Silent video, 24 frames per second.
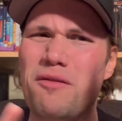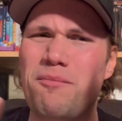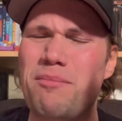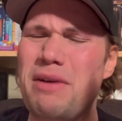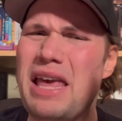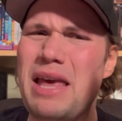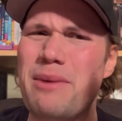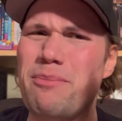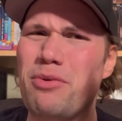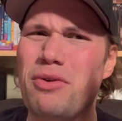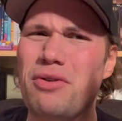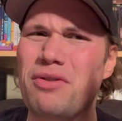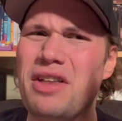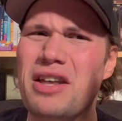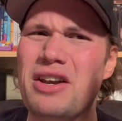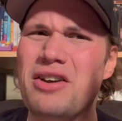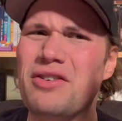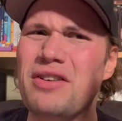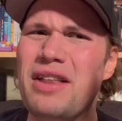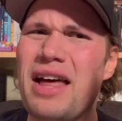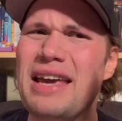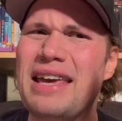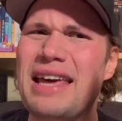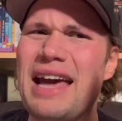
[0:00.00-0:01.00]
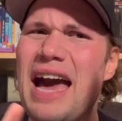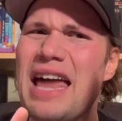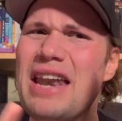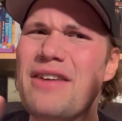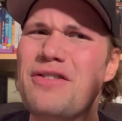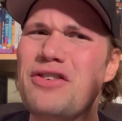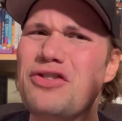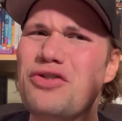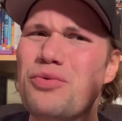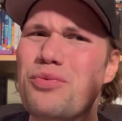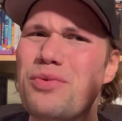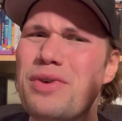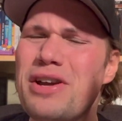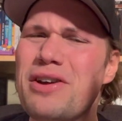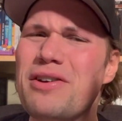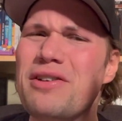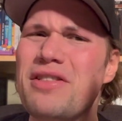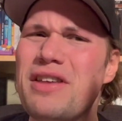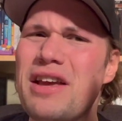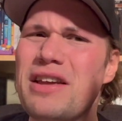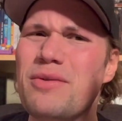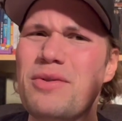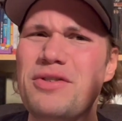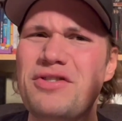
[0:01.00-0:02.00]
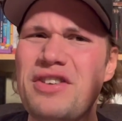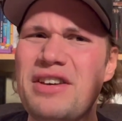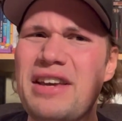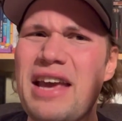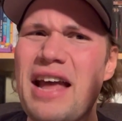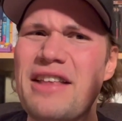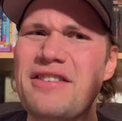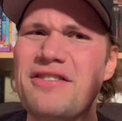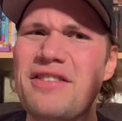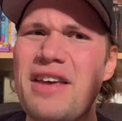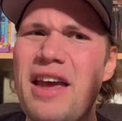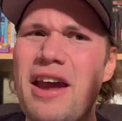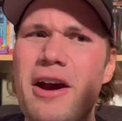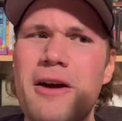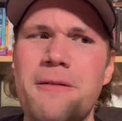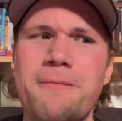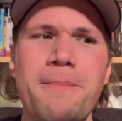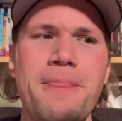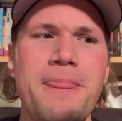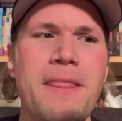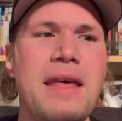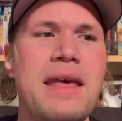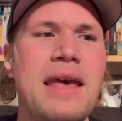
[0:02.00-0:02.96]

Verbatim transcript: of people that are like kind of this weird thing when she gets there,